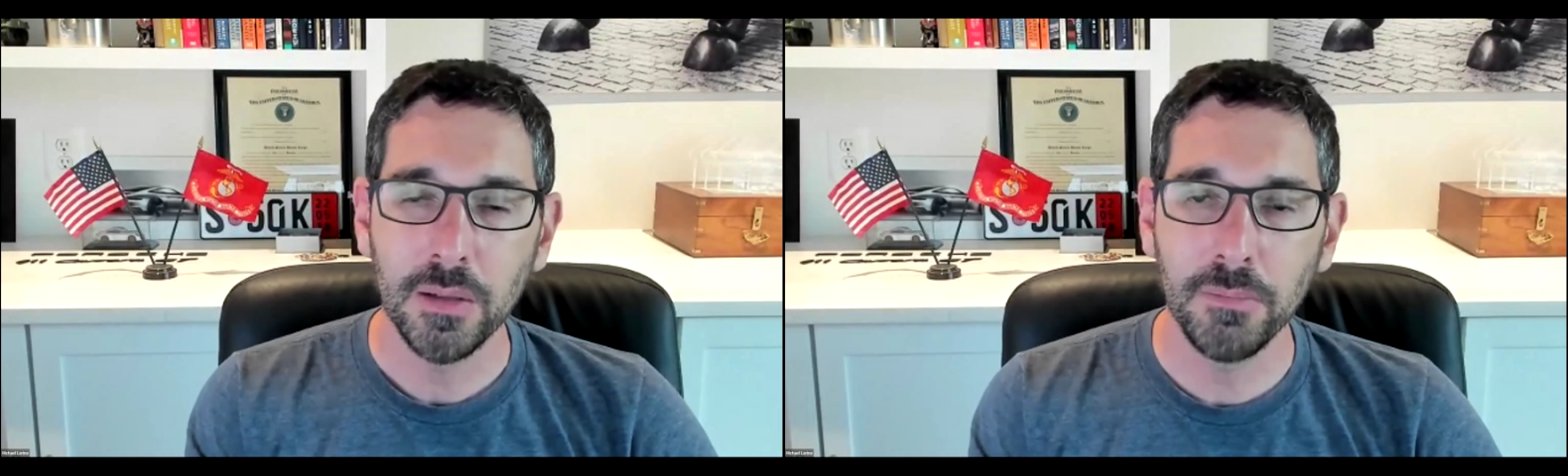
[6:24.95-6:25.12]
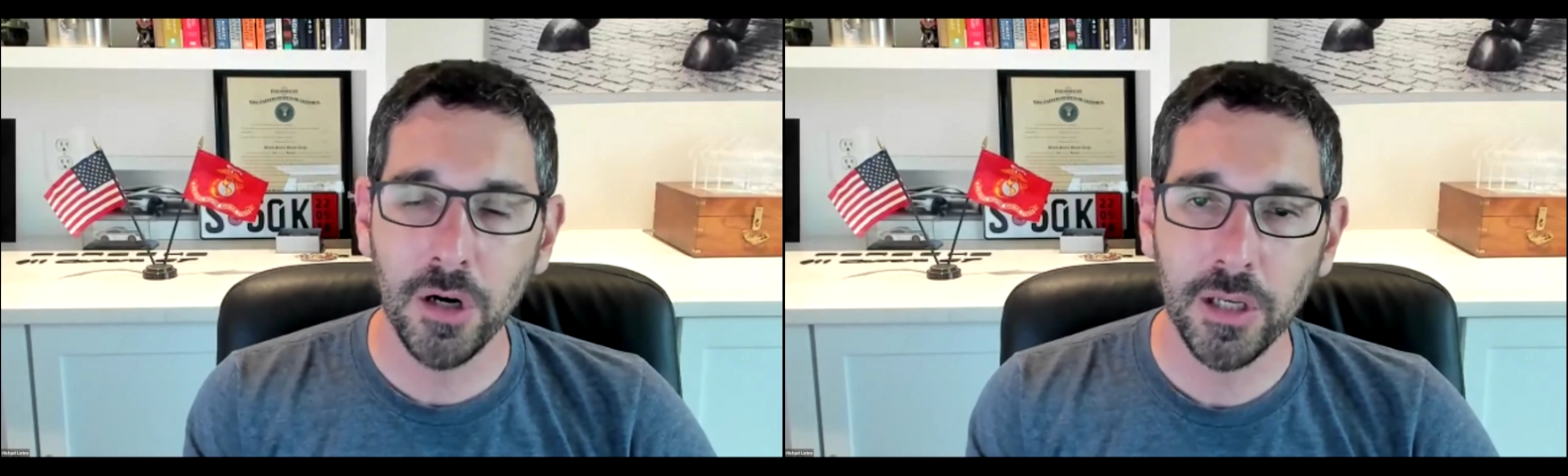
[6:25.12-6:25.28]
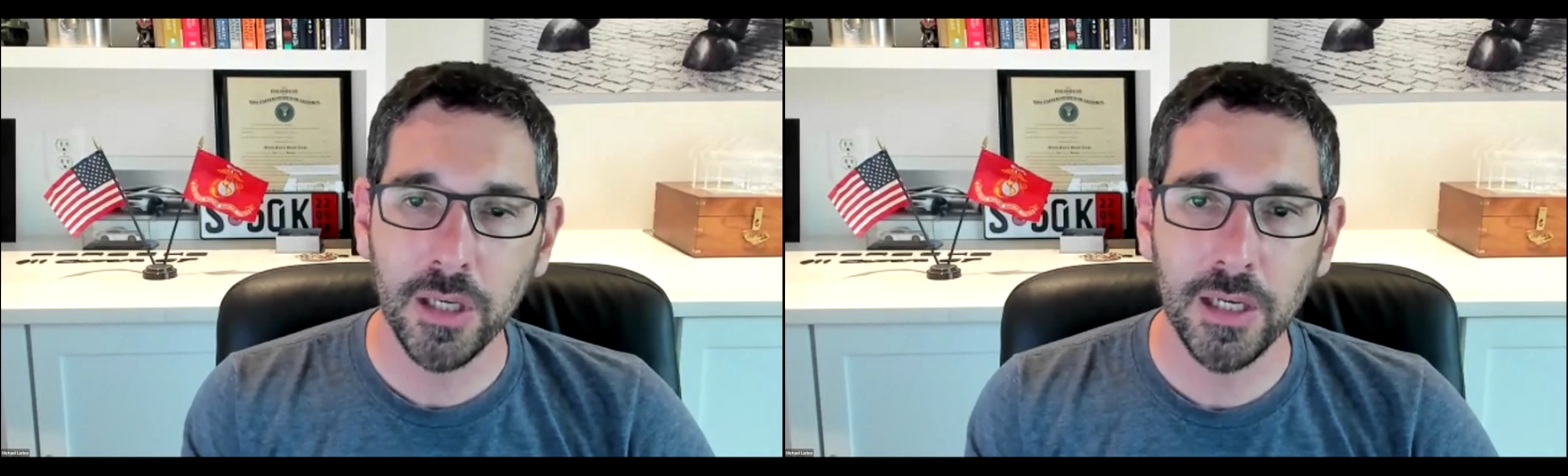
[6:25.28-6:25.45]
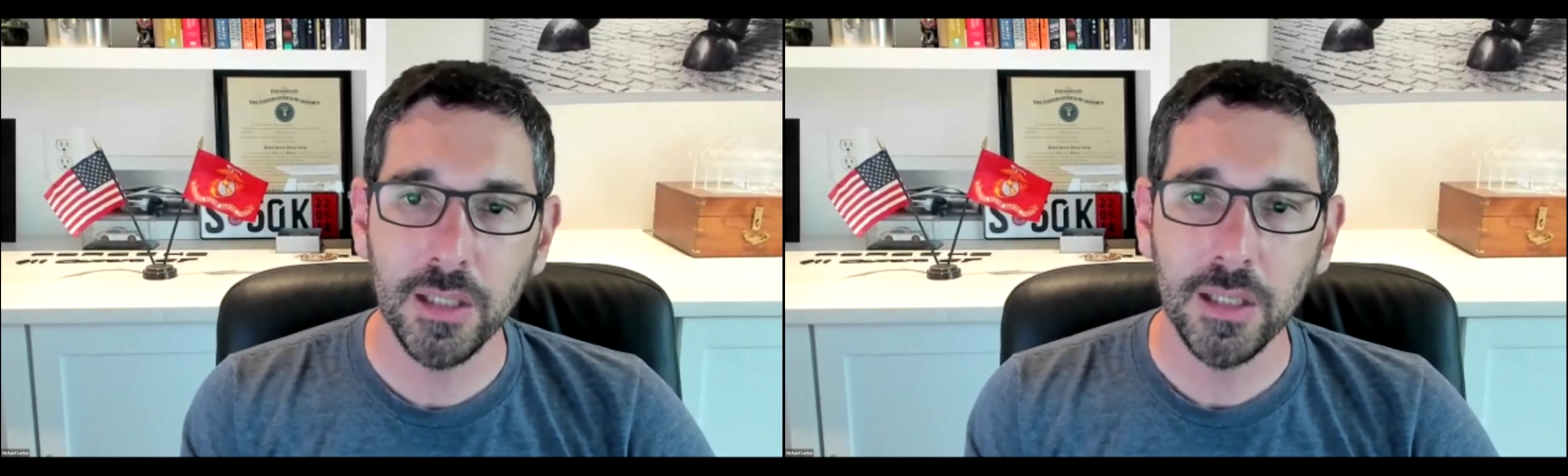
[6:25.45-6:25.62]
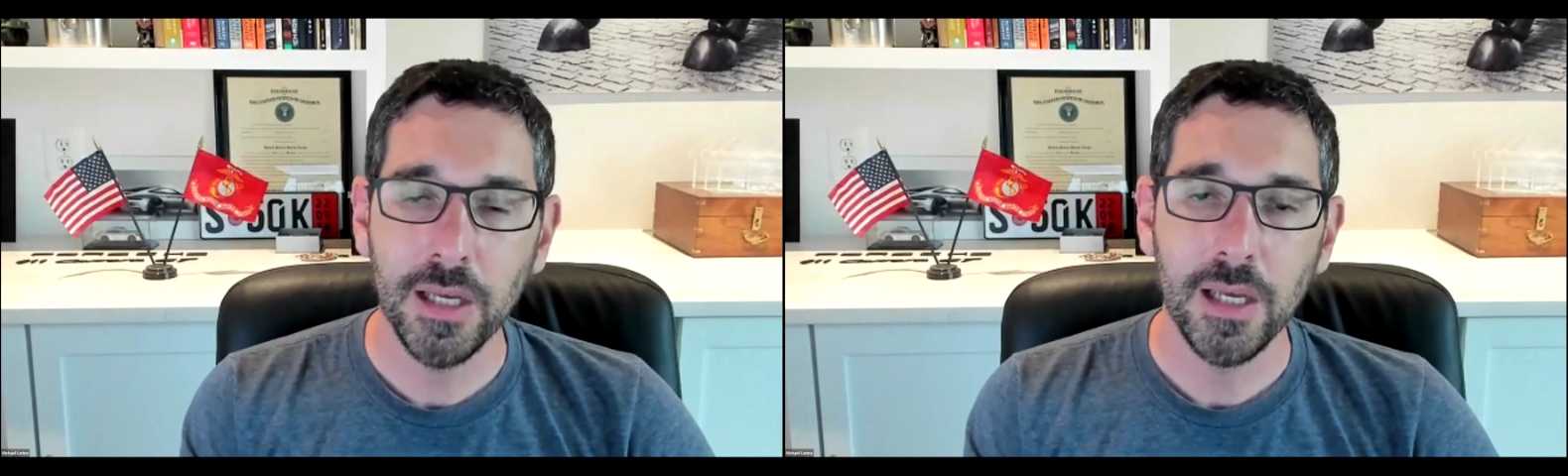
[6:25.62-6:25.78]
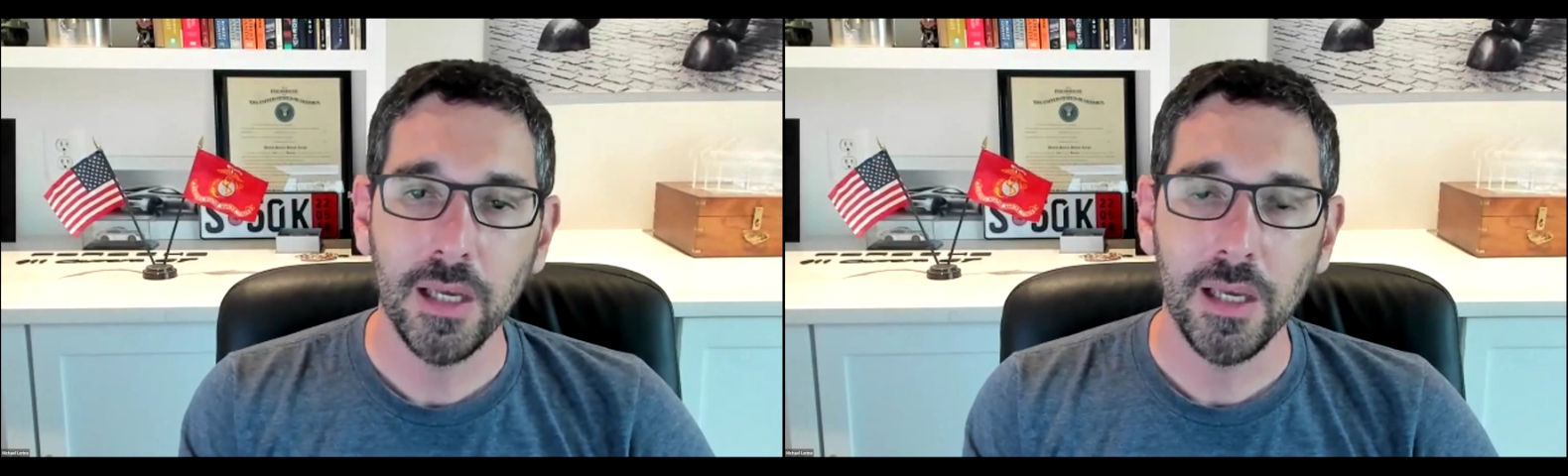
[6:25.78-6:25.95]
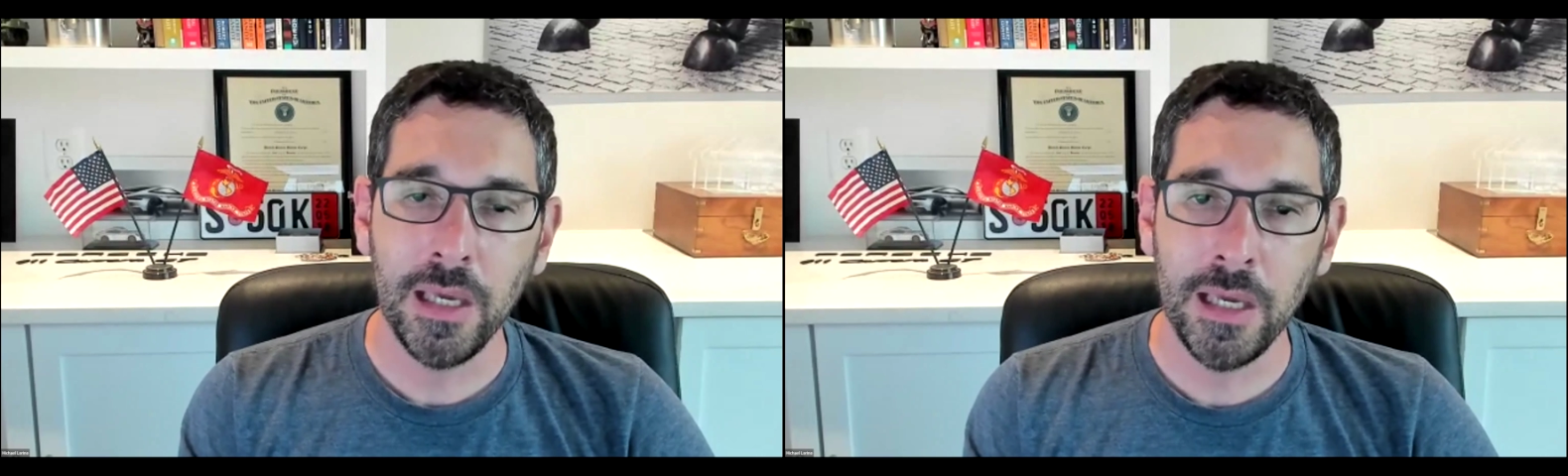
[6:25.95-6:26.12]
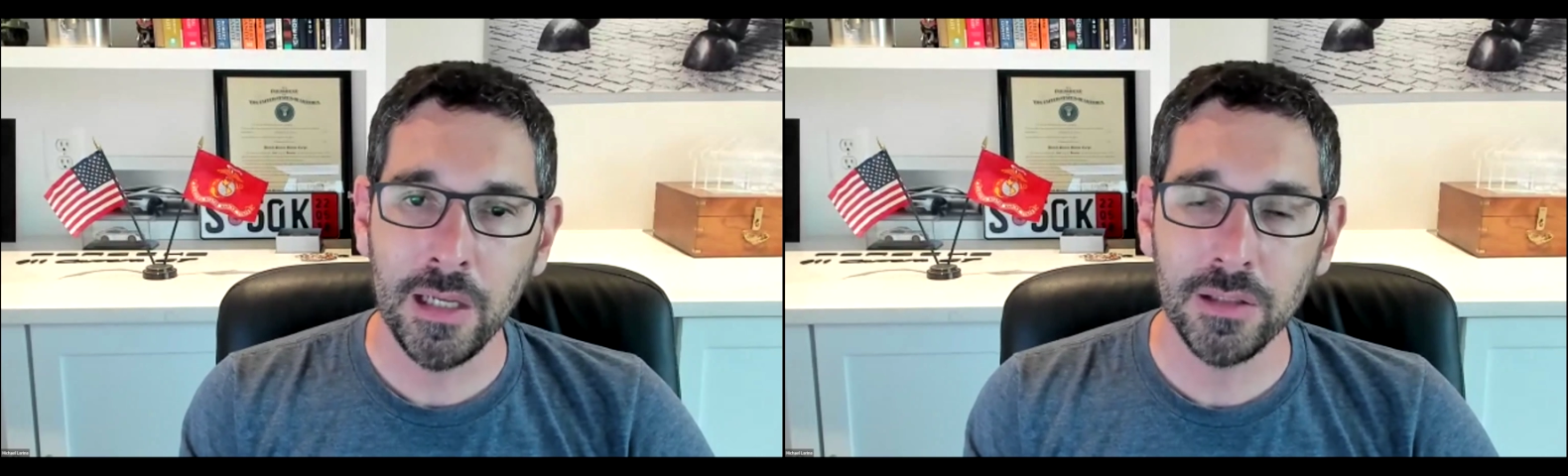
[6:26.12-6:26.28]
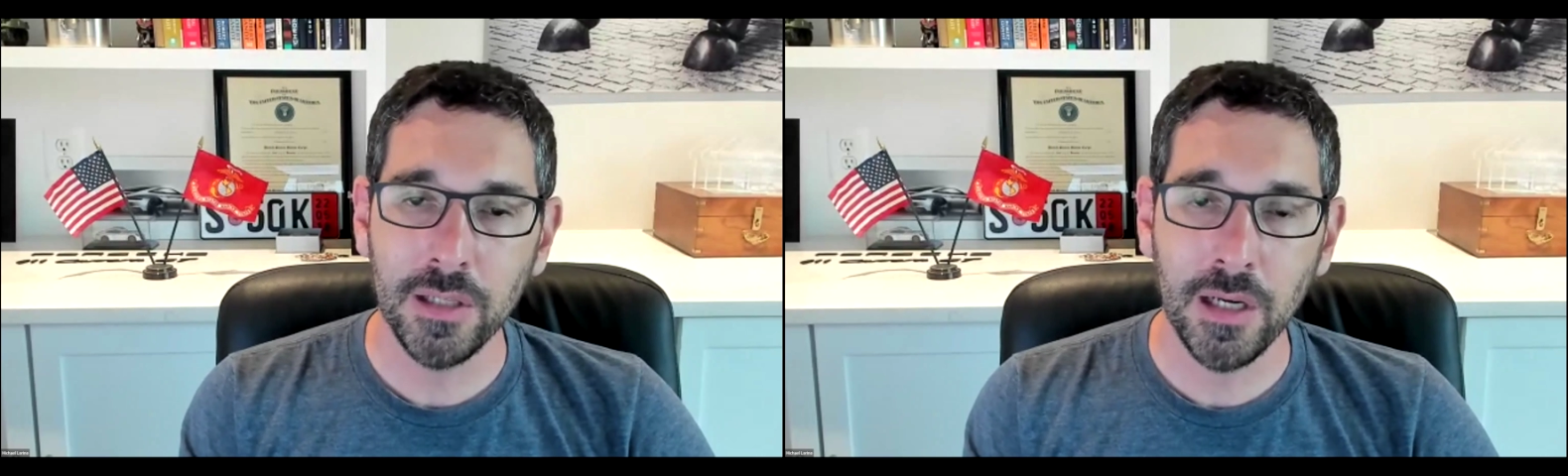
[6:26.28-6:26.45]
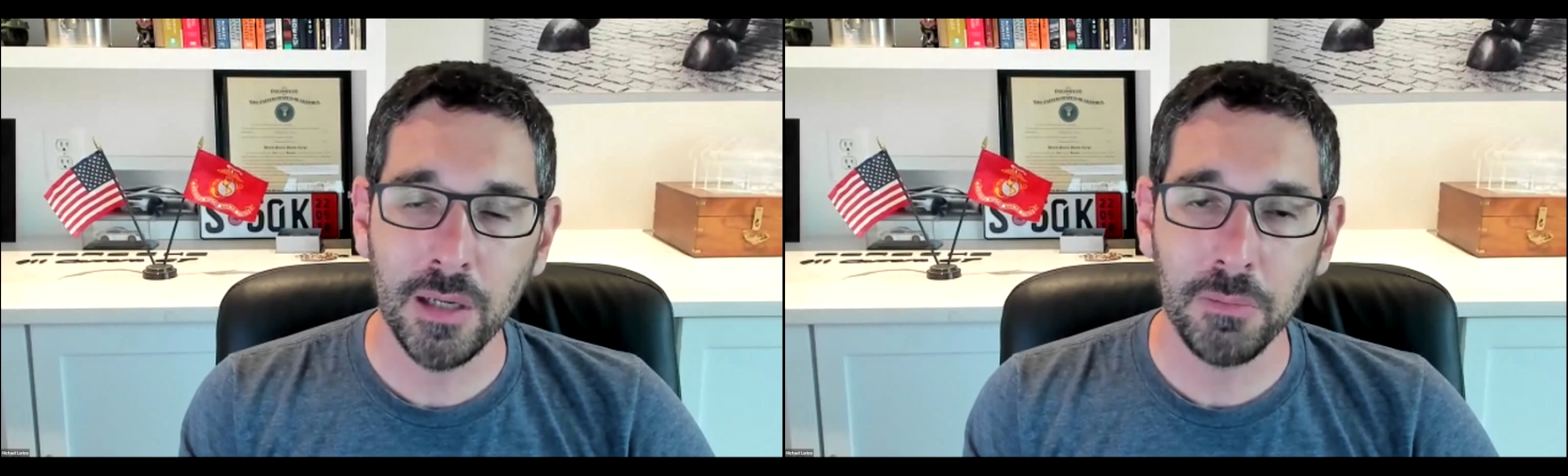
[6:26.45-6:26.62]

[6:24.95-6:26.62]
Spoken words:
market. And